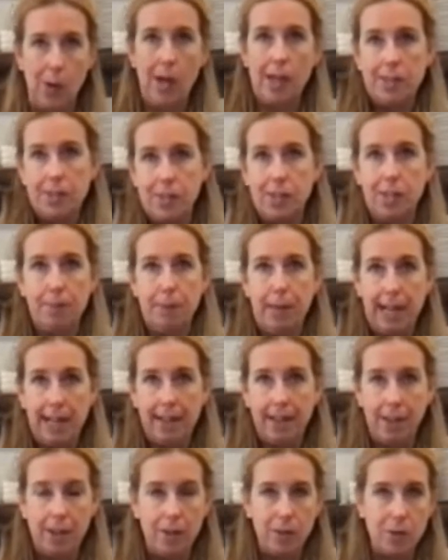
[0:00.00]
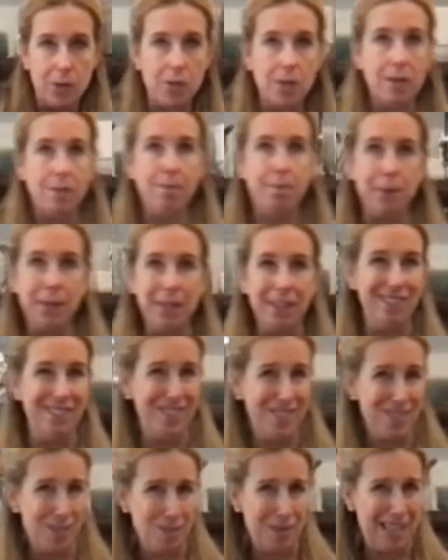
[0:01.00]
I'll still buy those. But
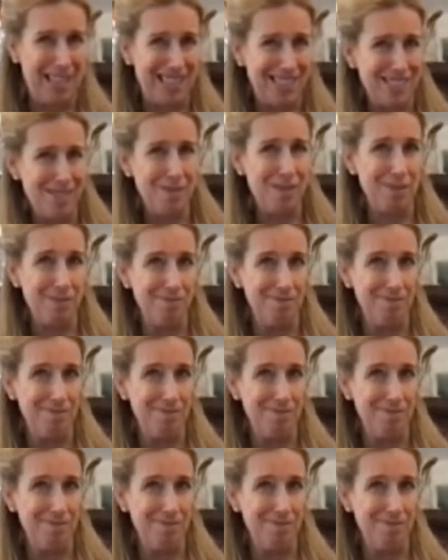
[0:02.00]
those blossoms,